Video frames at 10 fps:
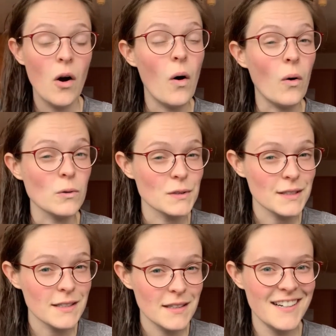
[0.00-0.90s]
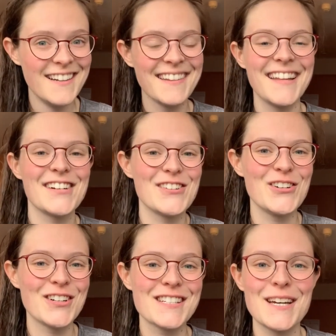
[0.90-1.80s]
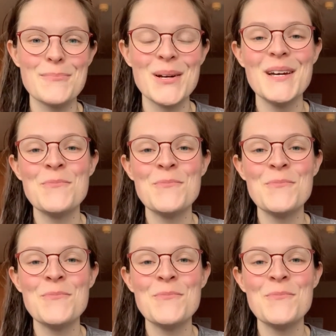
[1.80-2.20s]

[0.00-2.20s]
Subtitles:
older that are hooked up